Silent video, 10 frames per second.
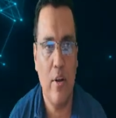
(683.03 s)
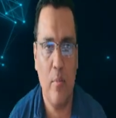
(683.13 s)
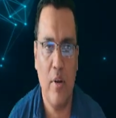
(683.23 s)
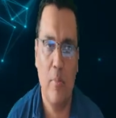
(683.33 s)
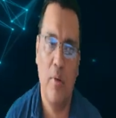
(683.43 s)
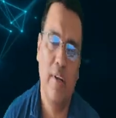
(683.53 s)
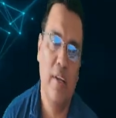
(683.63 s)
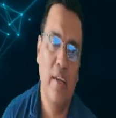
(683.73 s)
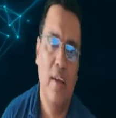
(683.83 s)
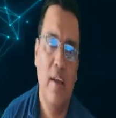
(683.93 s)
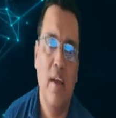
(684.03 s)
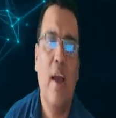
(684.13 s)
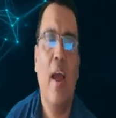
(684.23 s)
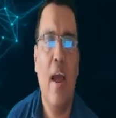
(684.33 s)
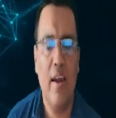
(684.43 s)
interpretability,
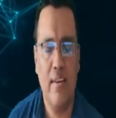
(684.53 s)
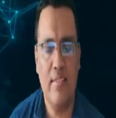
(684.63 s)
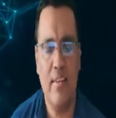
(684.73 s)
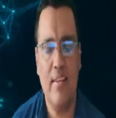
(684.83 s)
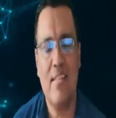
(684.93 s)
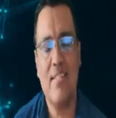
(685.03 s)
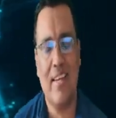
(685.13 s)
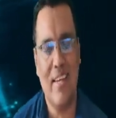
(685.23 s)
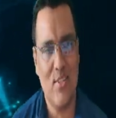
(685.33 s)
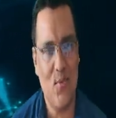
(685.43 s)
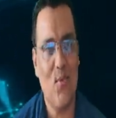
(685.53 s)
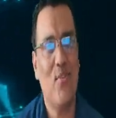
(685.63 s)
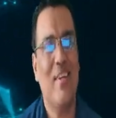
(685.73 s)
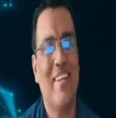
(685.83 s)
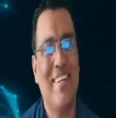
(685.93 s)
and resilience against
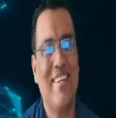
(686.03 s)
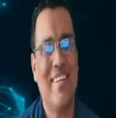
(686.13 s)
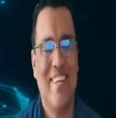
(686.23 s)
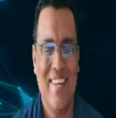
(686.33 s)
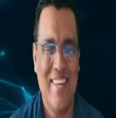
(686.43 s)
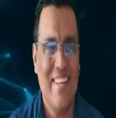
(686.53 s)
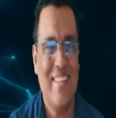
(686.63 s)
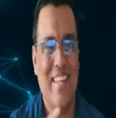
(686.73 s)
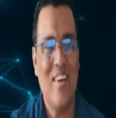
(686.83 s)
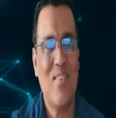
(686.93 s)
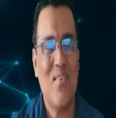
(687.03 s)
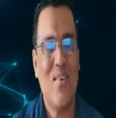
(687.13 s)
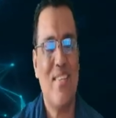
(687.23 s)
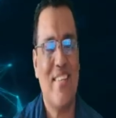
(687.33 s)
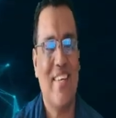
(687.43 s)
overfitting. Thanks for
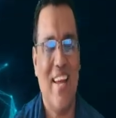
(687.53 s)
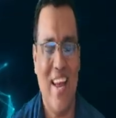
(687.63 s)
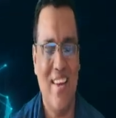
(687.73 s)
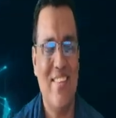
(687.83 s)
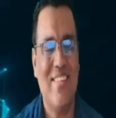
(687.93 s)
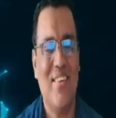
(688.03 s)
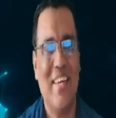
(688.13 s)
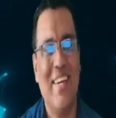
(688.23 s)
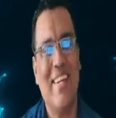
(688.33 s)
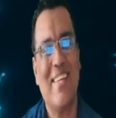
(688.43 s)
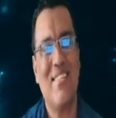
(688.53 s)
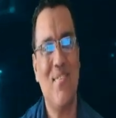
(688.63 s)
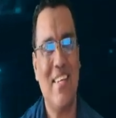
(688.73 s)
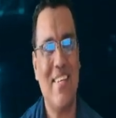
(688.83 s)
watching. I'll see you again next